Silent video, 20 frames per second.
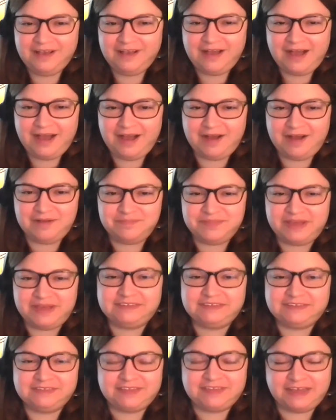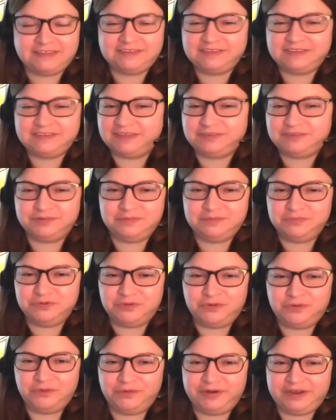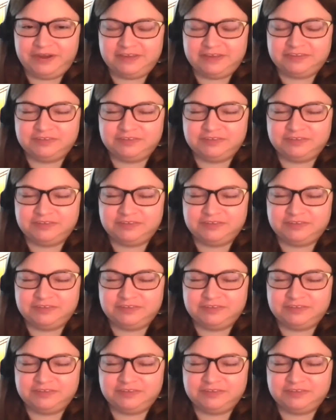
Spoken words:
That's what a moot court is.